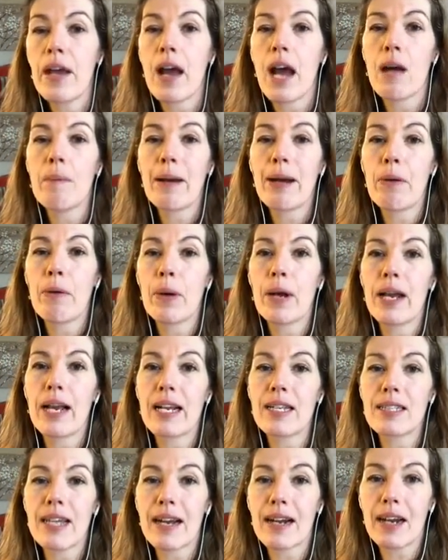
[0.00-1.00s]
about
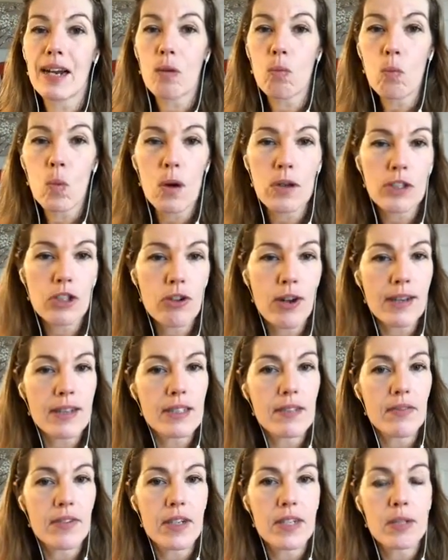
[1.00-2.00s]
exactly what
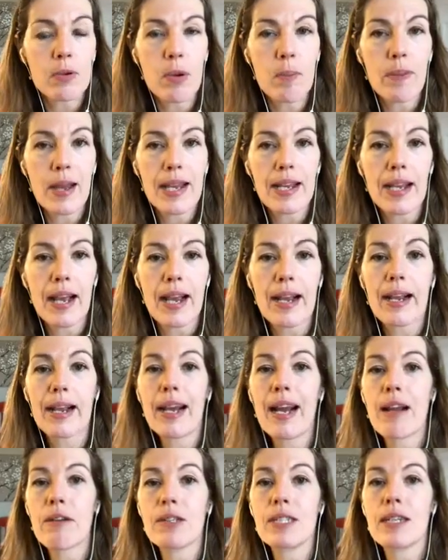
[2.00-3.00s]
transfers we're making
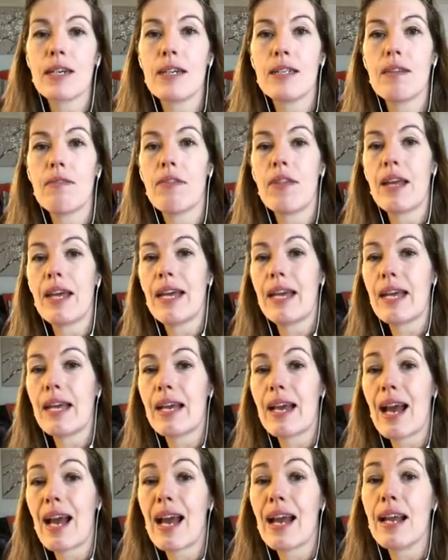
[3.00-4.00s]
outside of the
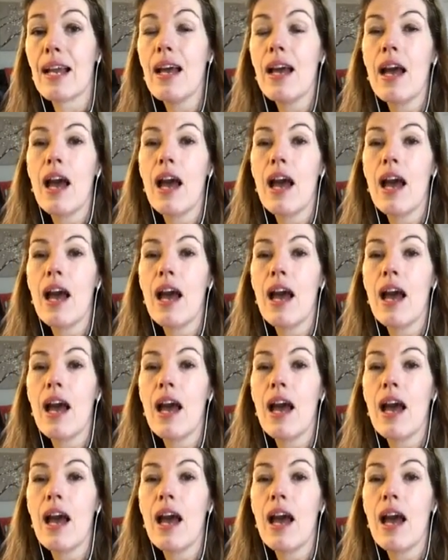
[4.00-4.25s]
EEA,